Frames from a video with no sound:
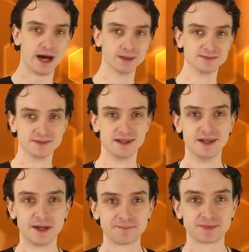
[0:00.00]
at him.
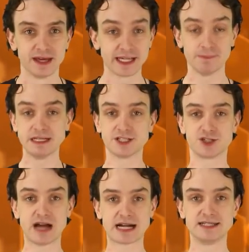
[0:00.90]
It can be
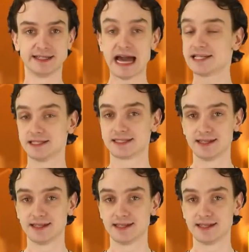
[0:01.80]
distracting. Exit